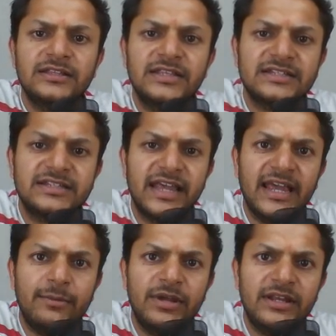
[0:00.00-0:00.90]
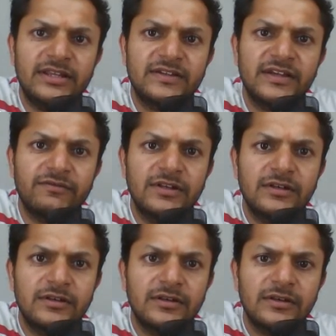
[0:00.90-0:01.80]
The same heat is given.
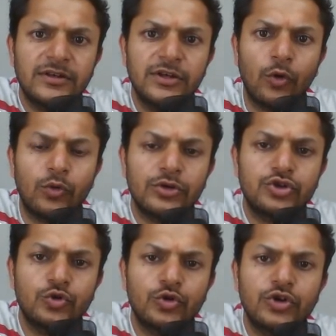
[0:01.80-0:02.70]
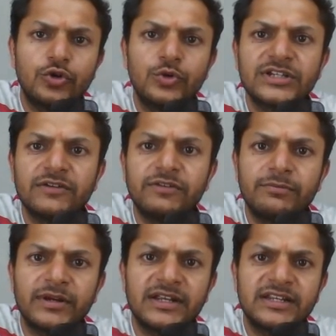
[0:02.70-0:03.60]
No, two Q is
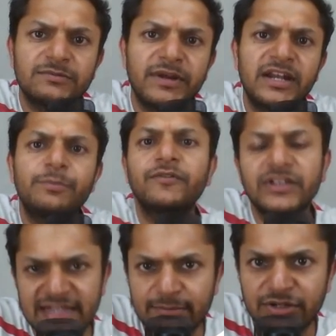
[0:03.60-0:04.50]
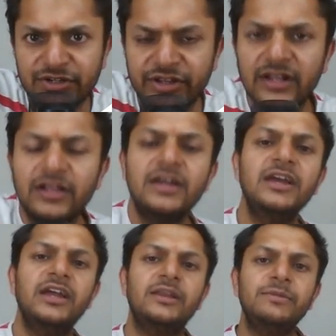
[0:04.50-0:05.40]
given, but it is made up of the same material.
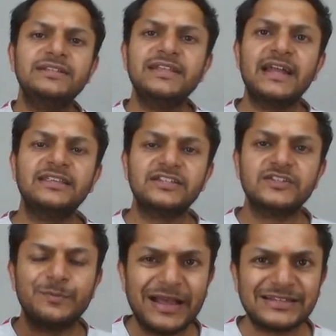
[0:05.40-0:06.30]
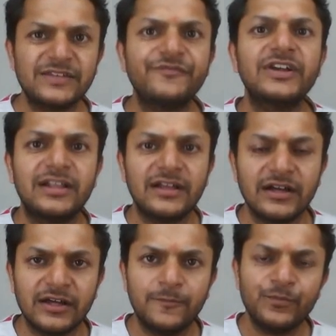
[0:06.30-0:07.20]
It means that the specific
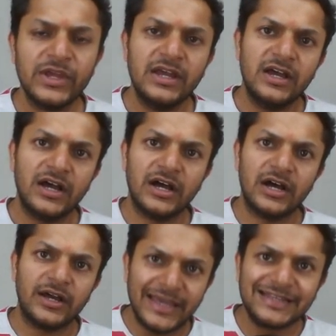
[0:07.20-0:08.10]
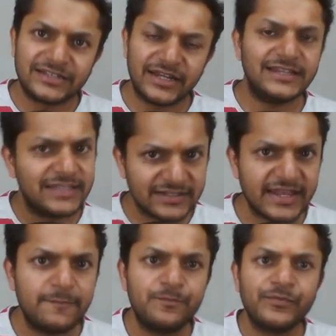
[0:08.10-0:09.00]
uh, uh, heat is the
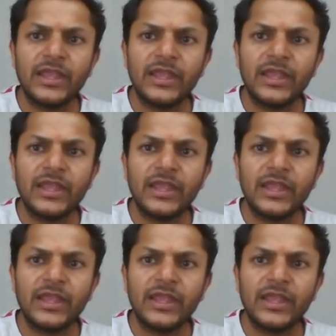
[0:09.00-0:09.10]
same.